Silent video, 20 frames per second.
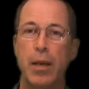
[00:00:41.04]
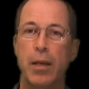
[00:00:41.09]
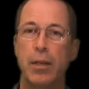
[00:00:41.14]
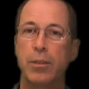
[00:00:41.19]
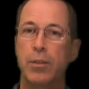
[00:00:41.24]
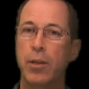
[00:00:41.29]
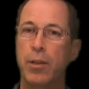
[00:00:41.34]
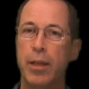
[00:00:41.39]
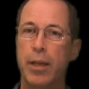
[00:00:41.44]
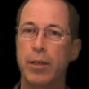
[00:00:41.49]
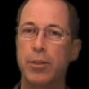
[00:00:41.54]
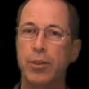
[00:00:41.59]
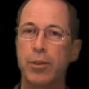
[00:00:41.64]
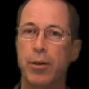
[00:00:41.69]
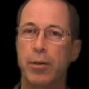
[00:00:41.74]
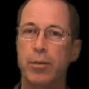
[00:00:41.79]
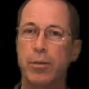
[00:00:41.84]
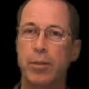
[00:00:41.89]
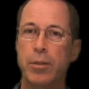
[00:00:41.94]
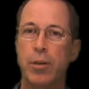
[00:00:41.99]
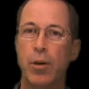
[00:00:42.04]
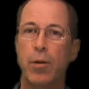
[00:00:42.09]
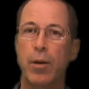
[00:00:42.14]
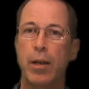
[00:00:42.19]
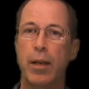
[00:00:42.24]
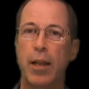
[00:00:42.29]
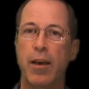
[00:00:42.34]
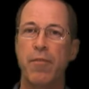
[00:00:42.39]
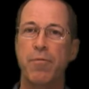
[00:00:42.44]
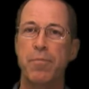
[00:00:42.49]
So the insurance was
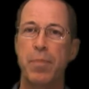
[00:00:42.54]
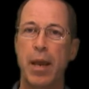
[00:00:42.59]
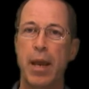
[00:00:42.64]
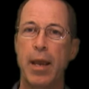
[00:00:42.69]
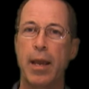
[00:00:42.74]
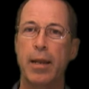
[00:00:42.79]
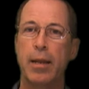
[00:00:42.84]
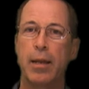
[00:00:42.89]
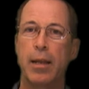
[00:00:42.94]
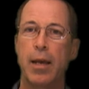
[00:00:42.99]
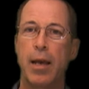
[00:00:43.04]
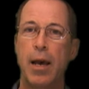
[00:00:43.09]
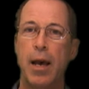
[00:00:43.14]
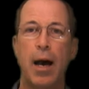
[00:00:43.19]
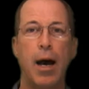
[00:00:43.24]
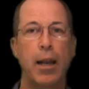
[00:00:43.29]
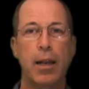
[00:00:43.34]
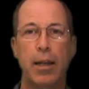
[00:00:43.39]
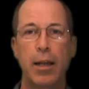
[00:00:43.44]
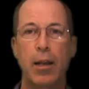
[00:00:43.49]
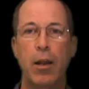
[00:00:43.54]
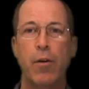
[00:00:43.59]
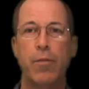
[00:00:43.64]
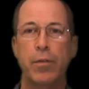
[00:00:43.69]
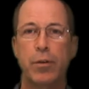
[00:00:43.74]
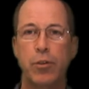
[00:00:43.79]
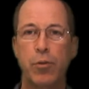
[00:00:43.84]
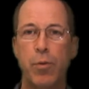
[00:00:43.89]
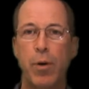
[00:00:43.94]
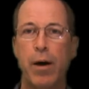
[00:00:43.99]
only left paying a little
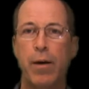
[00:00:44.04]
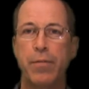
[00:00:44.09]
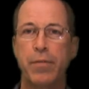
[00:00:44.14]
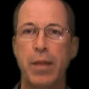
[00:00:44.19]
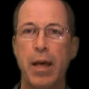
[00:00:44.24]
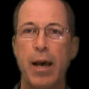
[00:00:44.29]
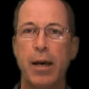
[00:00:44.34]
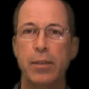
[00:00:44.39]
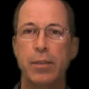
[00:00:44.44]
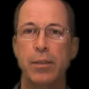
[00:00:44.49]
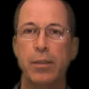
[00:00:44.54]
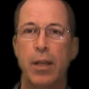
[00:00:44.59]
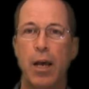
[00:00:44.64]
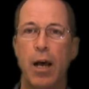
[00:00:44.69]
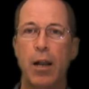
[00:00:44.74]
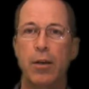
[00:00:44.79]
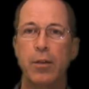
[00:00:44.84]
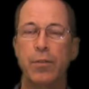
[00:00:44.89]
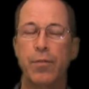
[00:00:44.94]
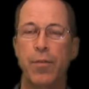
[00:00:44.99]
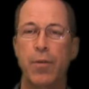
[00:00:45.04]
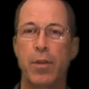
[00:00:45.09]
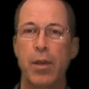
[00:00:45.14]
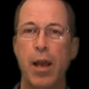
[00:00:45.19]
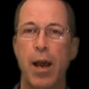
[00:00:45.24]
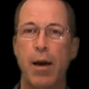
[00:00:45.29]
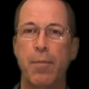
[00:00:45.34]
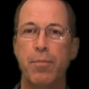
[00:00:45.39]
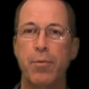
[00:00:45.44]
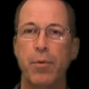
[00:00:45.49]
over $12,000 for
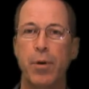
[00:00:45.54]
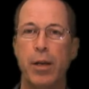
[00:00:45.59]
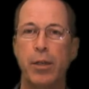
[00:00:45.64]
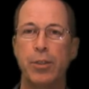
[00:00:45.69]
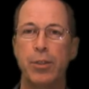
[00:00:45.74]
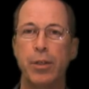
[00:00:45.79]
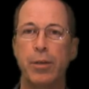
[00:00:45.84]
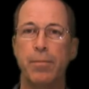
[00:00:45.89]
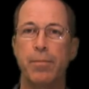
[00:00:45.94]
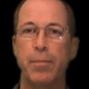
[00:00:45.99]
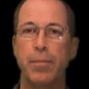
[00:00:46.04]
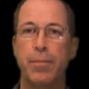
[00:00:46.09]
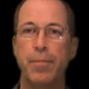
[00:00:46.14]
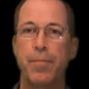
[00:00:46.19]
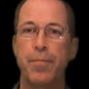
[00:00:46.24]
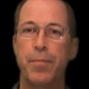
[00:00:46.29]
the operation.